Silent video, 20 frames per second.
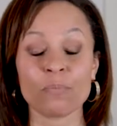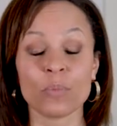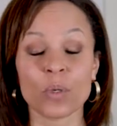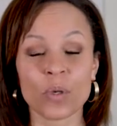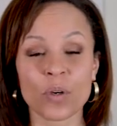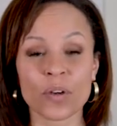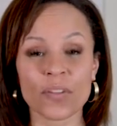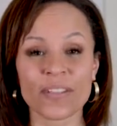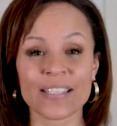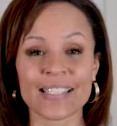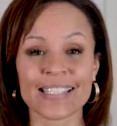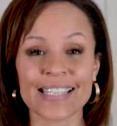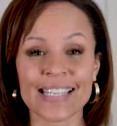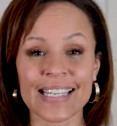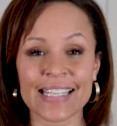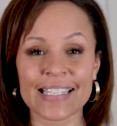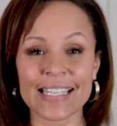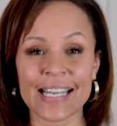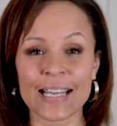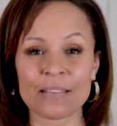more than
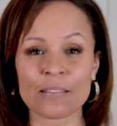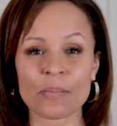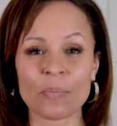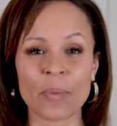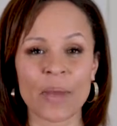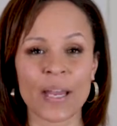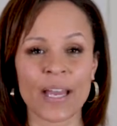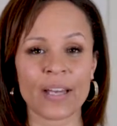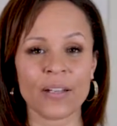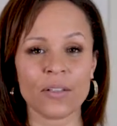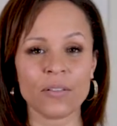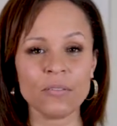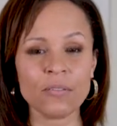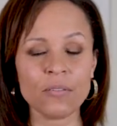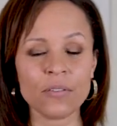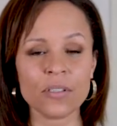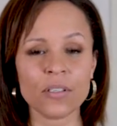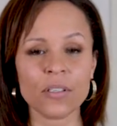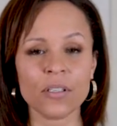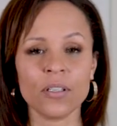
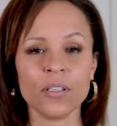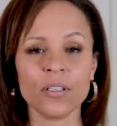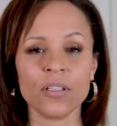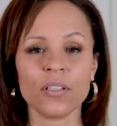£6,000.